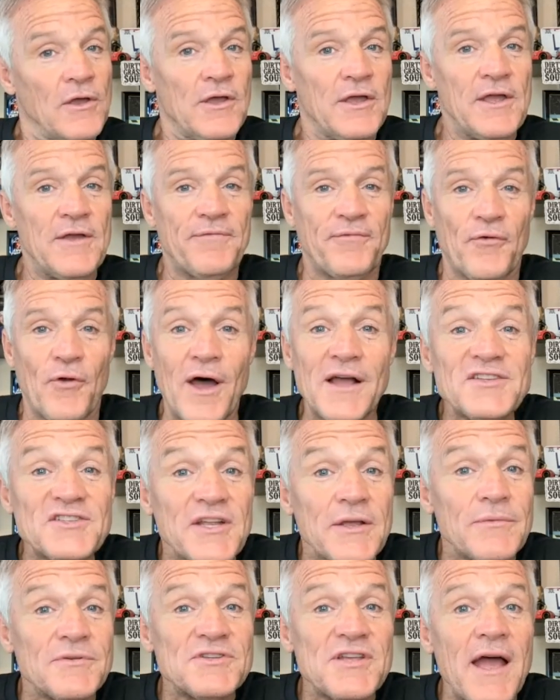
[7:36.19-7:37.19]
if
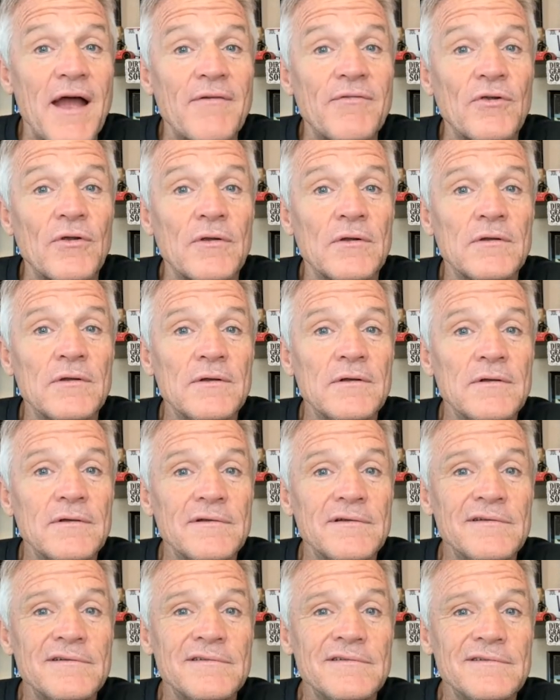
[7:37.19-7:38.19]
Rusty was ever,
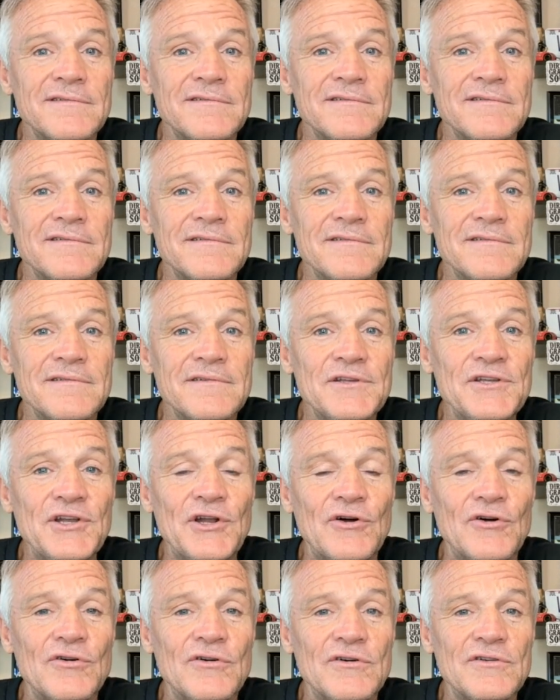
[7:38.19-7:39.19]
you
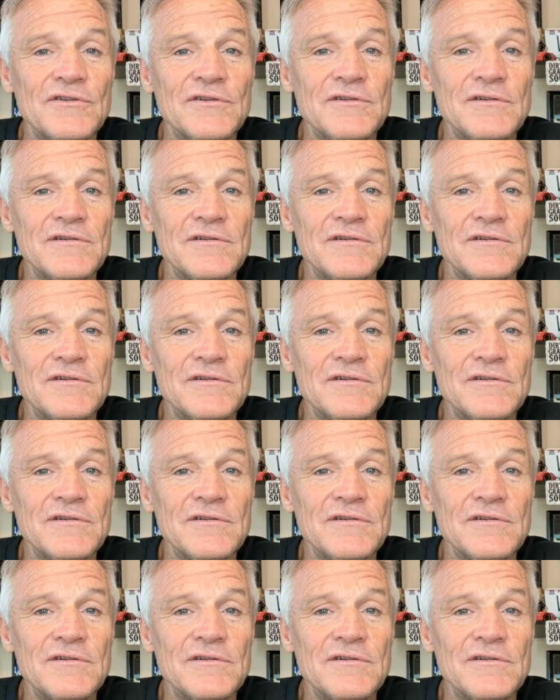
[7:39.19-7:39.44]
know,